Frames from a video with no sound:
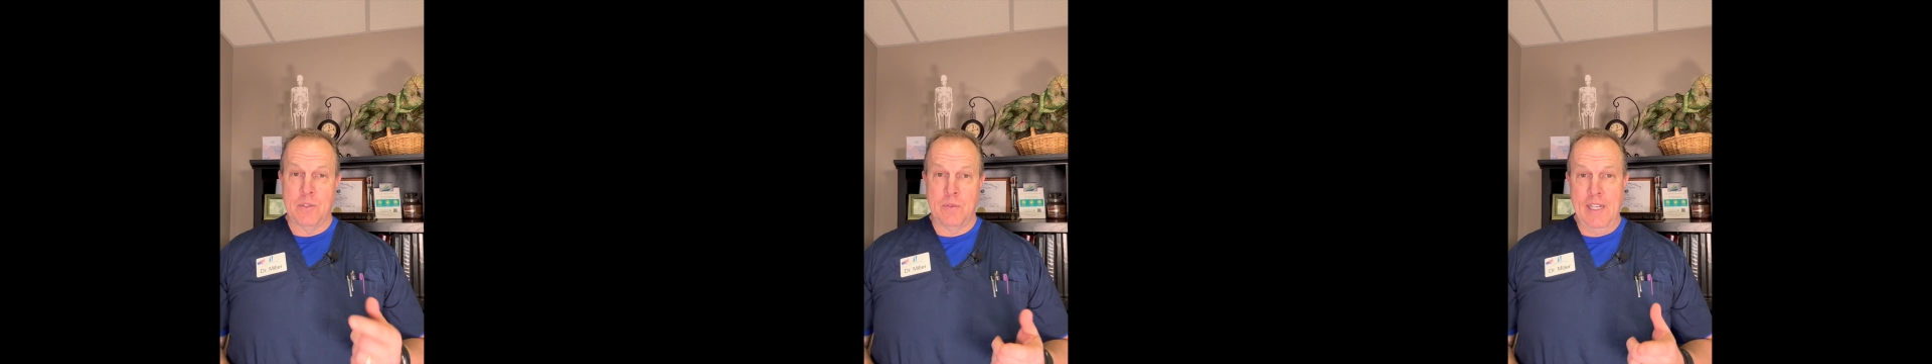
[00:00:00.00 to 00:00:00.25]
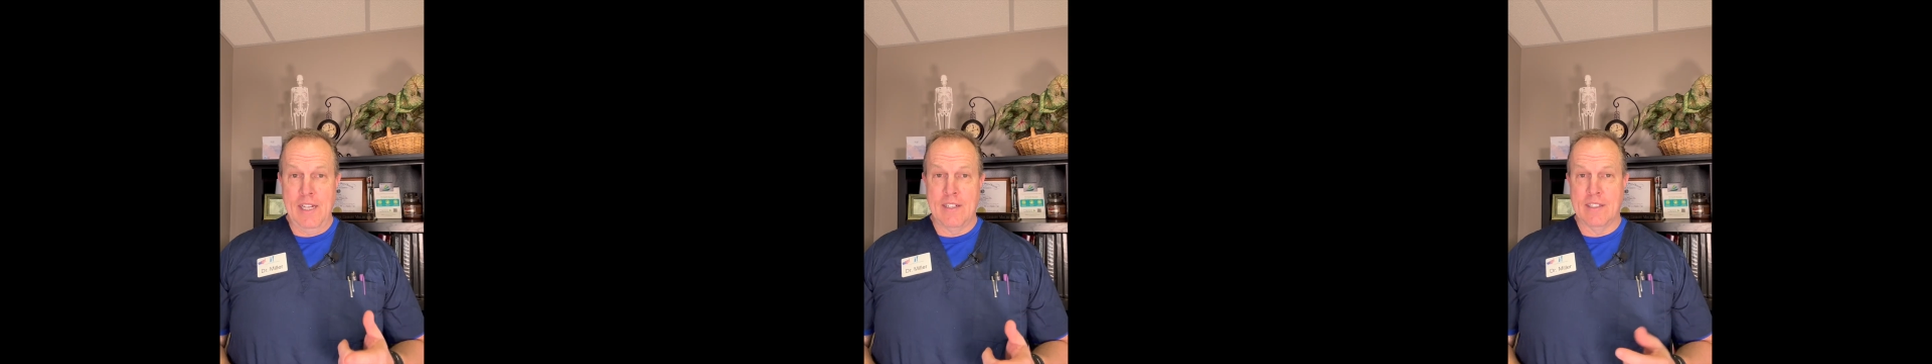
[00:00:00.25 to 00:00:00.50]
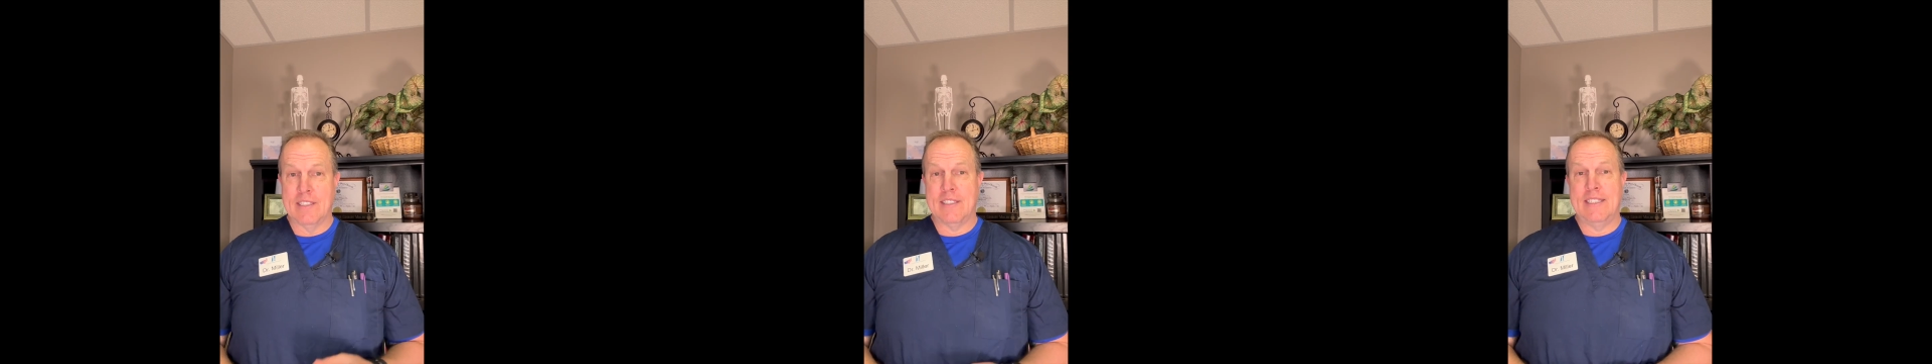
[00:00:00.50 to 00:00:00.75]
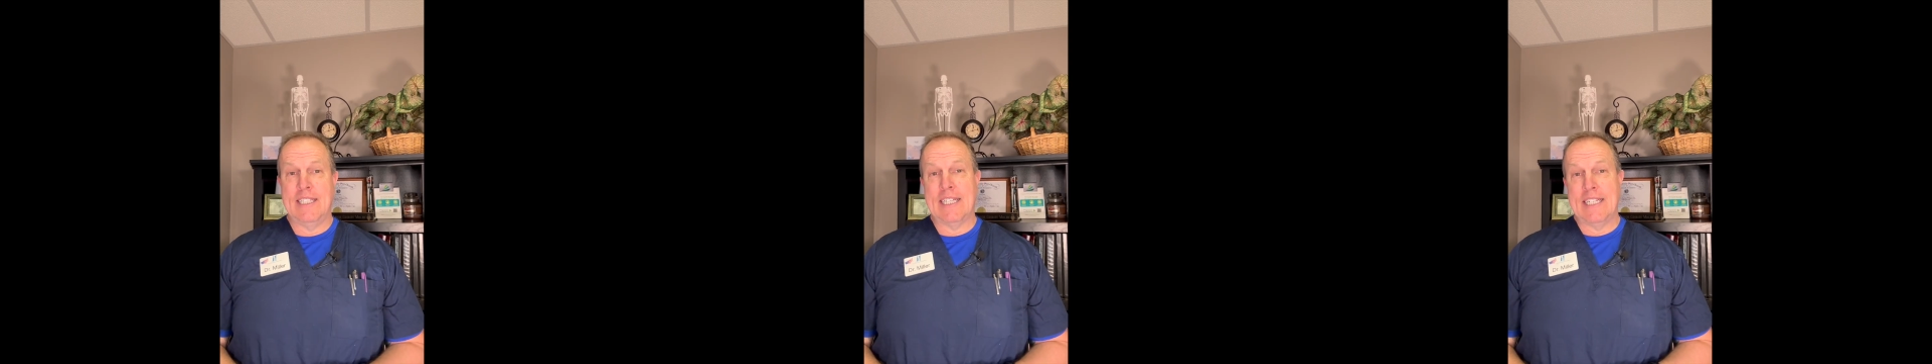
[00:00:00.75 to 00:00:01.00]
So now
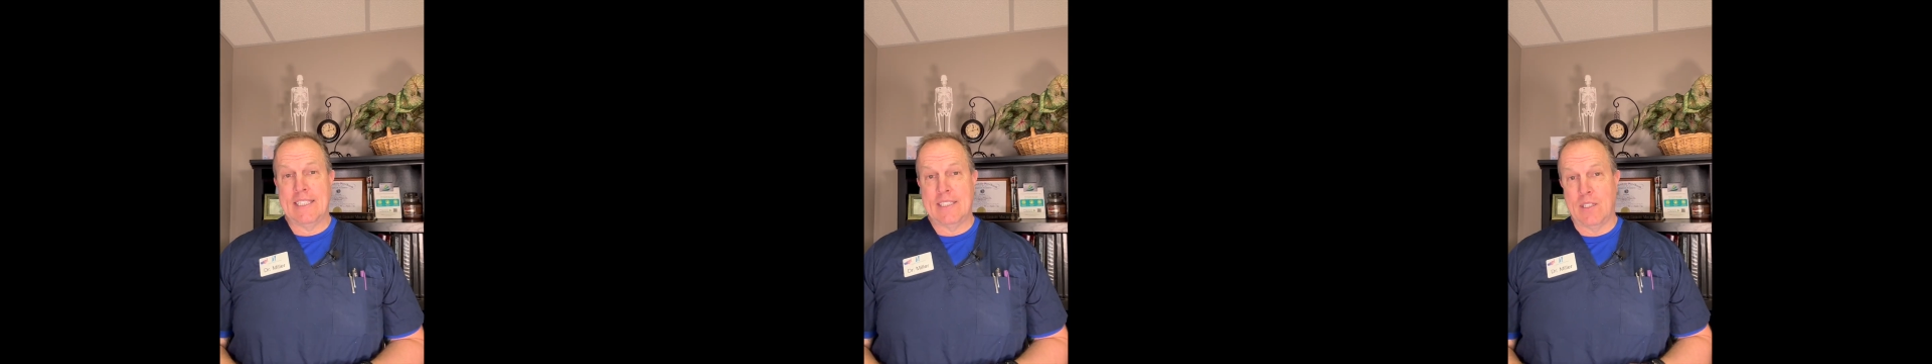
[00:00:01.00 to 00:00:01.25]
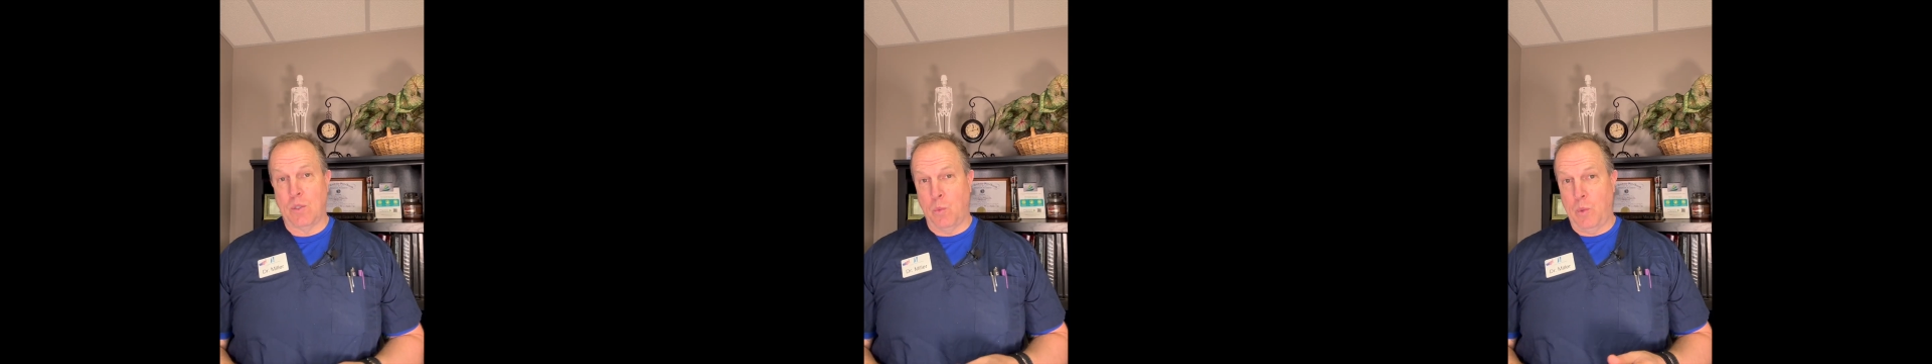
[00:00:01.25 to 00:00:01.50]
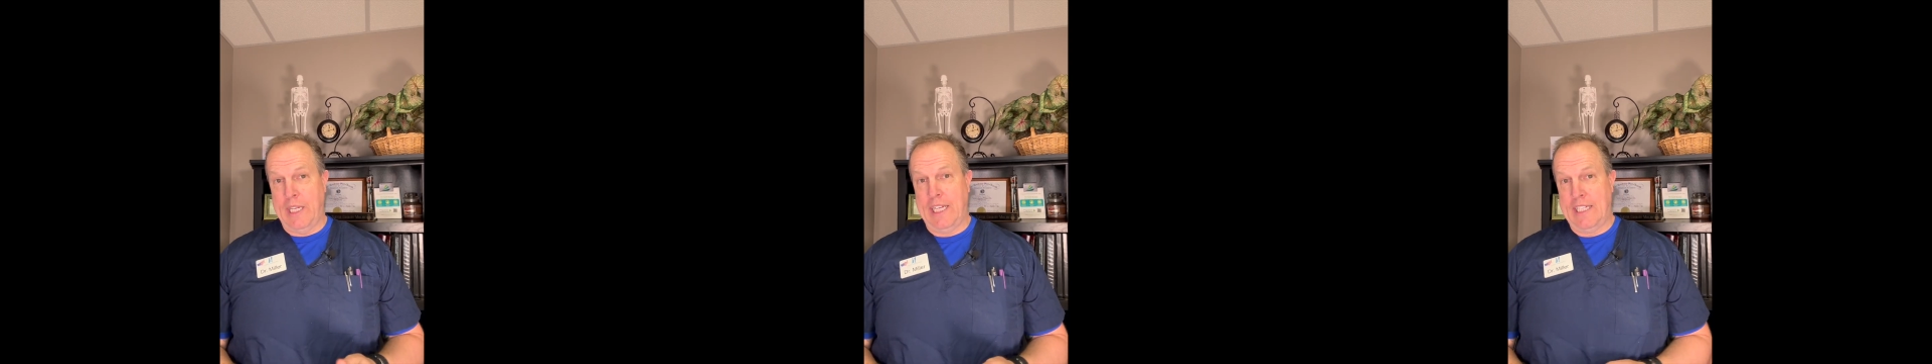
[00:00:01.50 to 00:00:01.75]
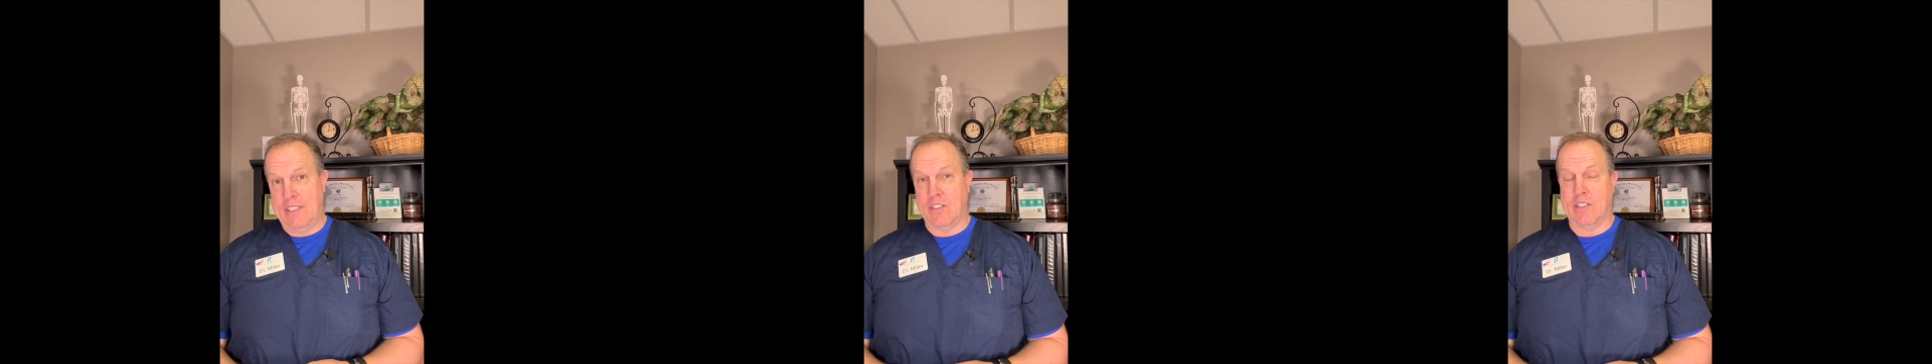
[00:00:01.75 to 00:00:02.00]
let's dig into the
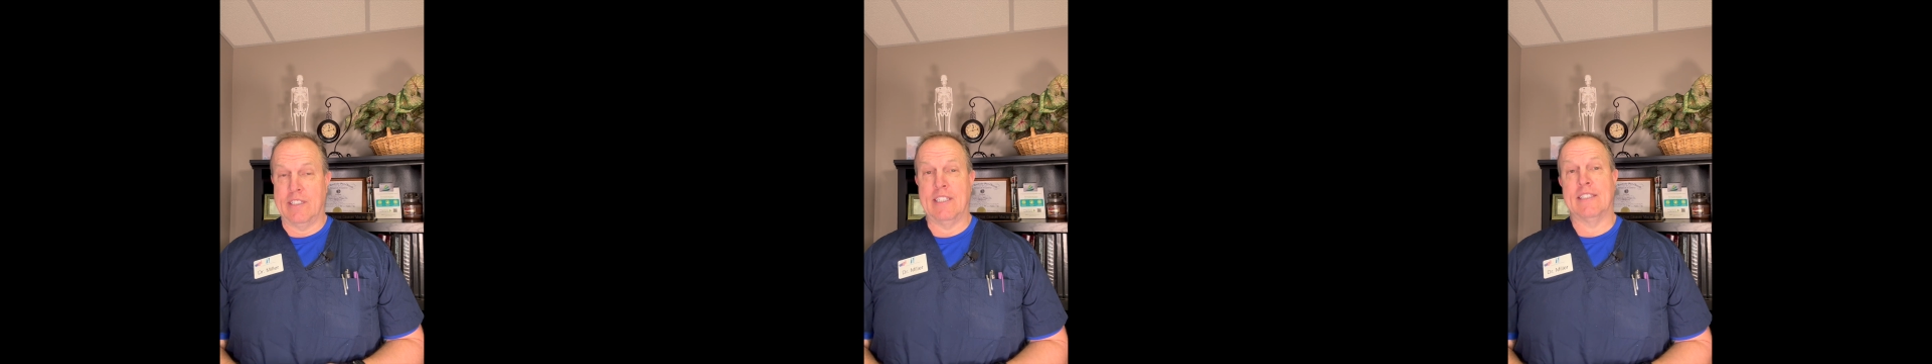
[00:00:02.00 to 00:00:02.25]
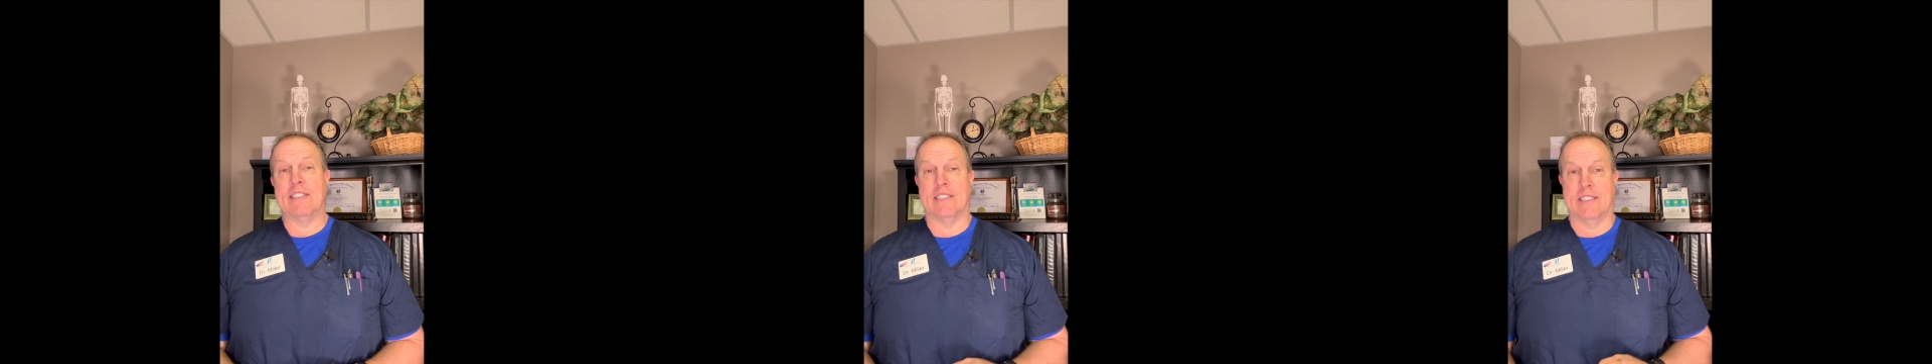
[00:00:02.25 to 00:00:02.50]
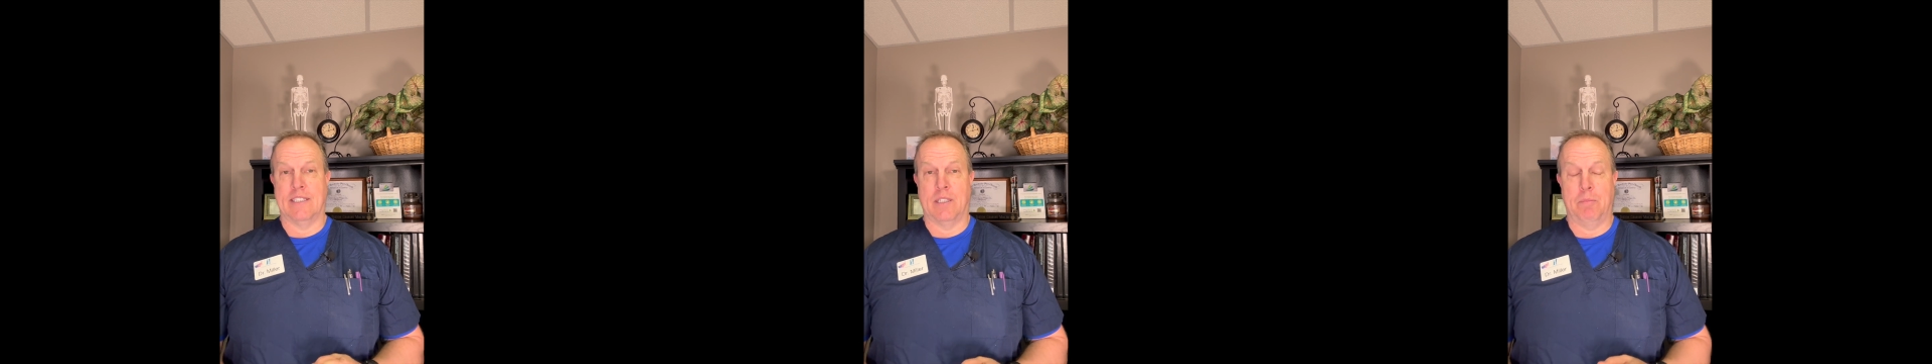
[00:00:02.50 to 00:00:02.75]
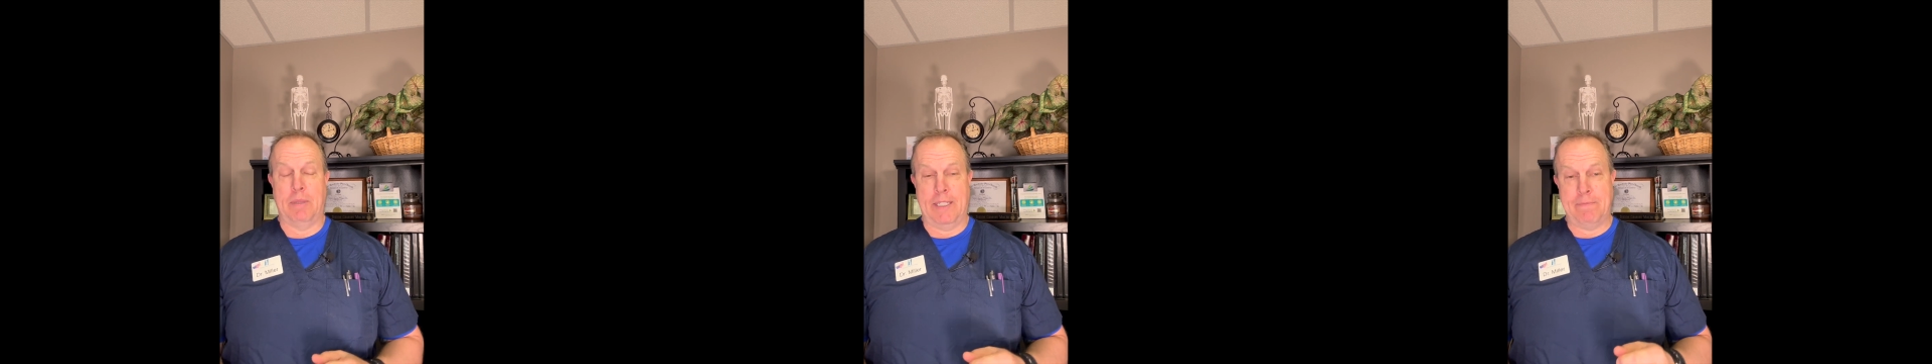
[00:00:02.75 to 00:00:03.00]
weeds on this a
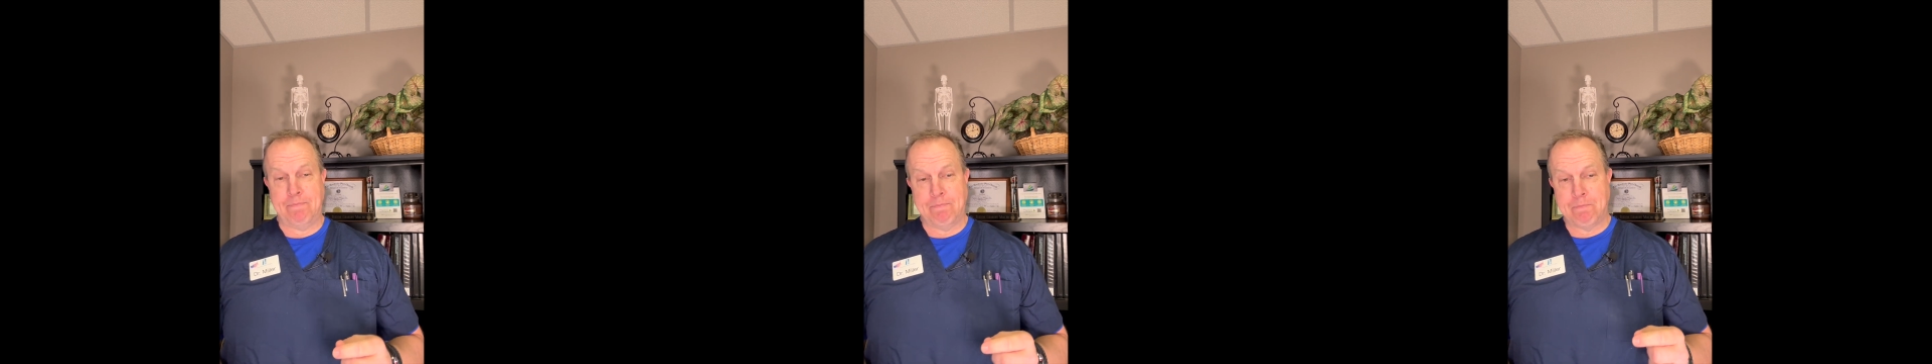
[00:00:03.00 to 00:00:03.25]
little bit